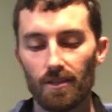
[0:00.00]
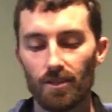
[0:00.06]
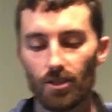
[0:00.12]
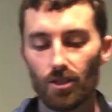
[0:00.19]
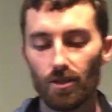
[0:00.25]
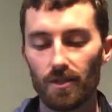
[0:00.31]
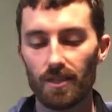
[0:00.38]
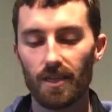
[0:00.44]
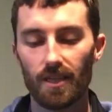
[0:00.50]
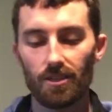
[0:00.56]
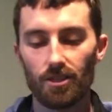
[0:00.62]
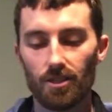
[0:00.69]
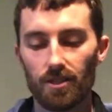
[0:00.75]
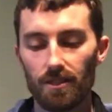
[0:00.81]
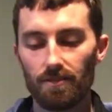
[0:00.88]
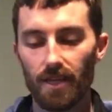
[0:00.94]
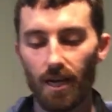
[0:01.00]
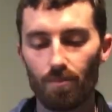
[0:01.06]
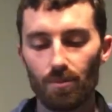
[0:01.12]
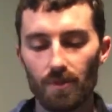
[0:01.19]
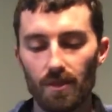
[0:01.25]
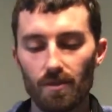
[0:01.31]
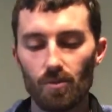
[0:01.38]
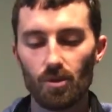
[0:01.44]
So this guy just lives
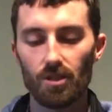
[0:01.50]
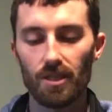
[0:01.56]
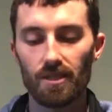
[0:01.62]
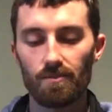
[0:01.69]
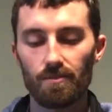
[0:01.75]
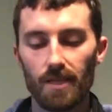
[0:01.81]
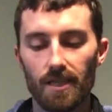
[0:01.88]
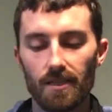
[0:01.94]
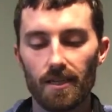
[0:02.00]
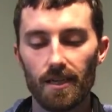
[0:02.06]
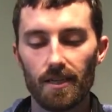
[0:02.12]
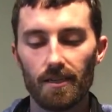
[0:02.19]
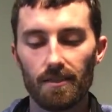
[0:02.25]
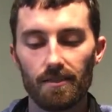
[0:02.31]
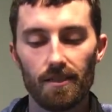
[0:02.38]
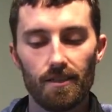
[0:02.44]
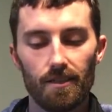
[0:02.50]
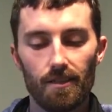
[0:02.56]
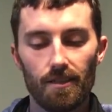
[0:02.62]
happily in the museum and uh,